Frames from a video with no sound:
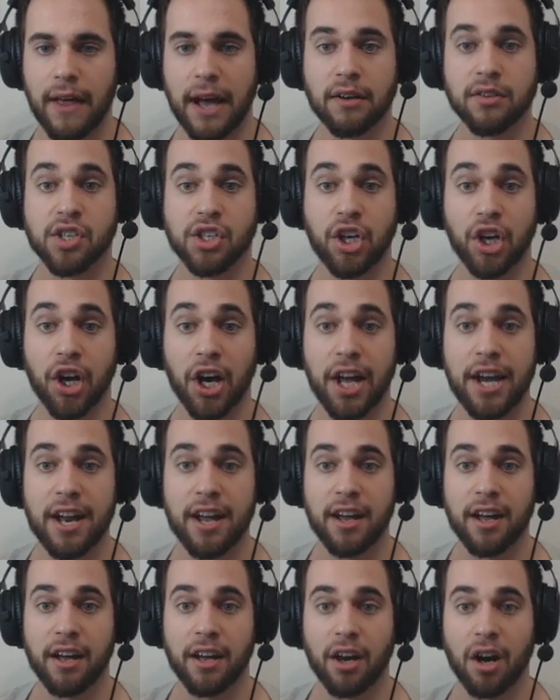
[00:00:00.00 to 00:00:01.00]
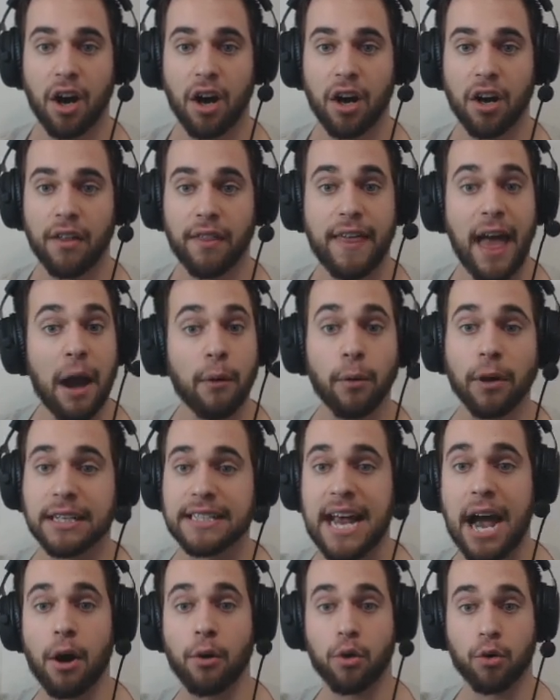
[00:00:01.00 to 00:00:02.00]
That was good. That
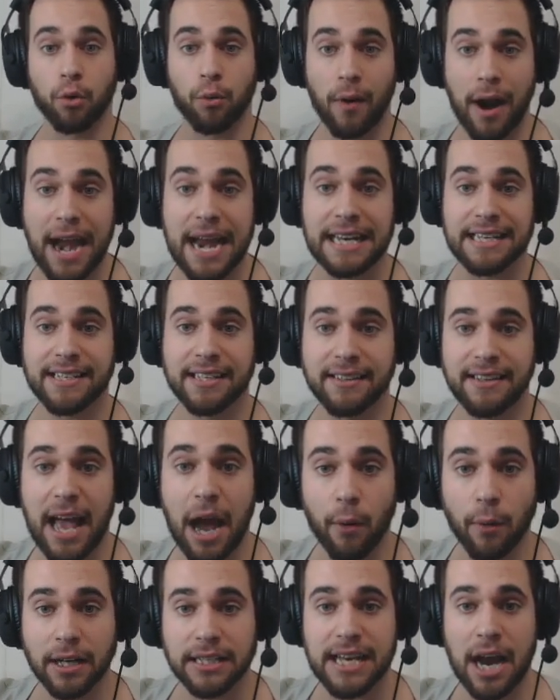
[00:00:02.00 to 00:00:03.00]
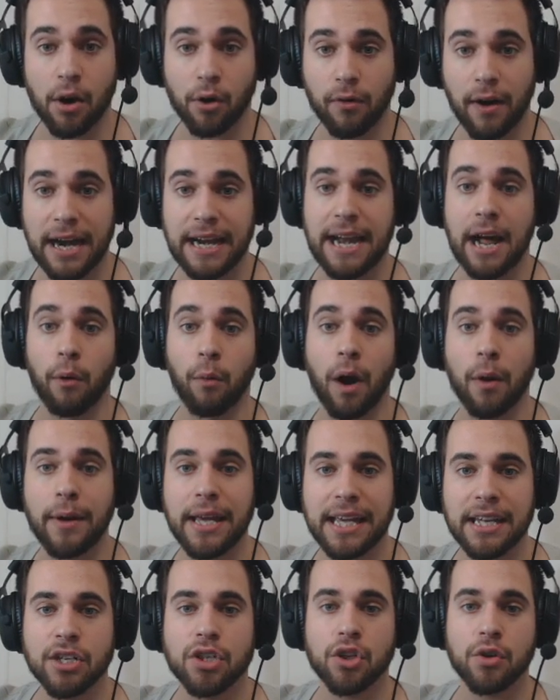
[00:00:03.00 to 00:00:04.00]
worked out great. That worked out great. Now what
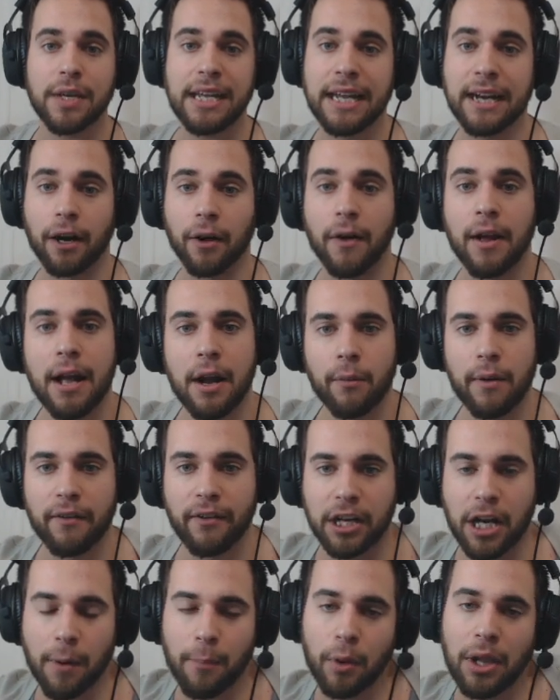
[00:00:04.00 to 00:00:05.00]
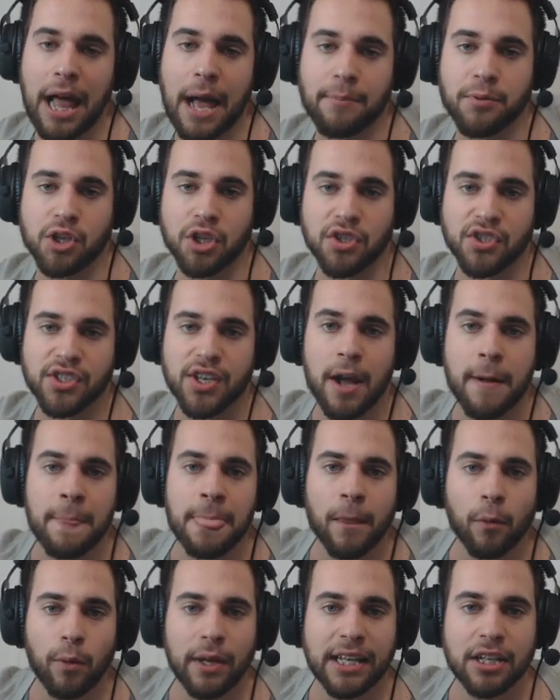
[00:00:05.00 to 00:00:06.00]
we can do here, we have a couple options.
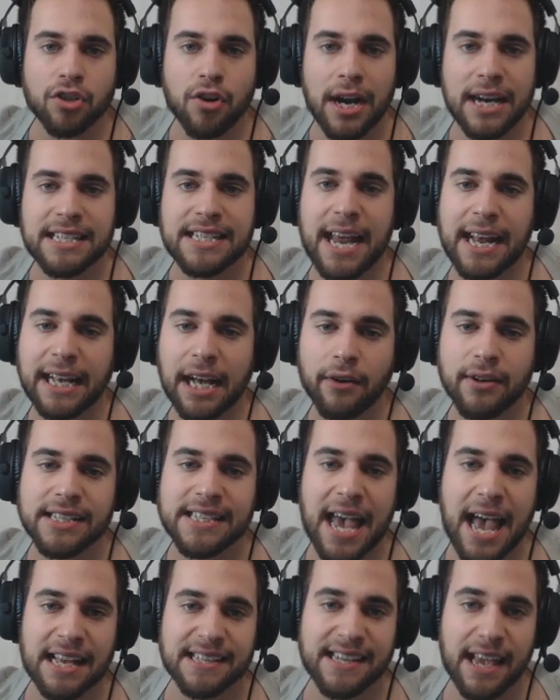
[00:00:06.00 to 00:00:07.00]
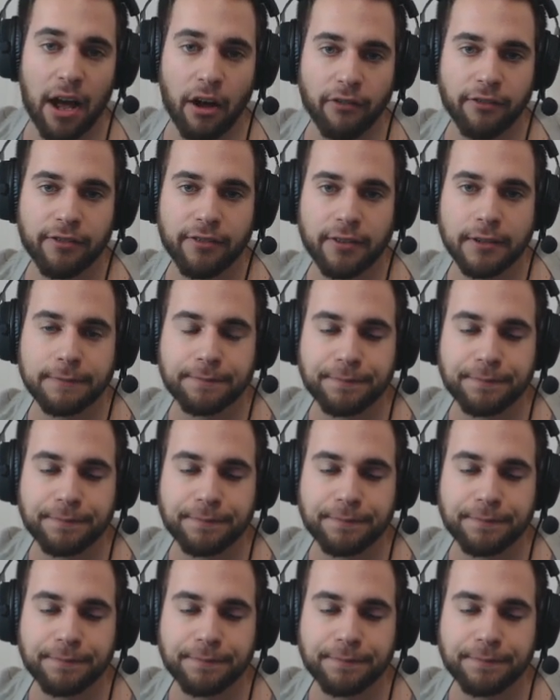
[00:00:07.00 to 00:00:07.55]
We can try and take out his Azelf.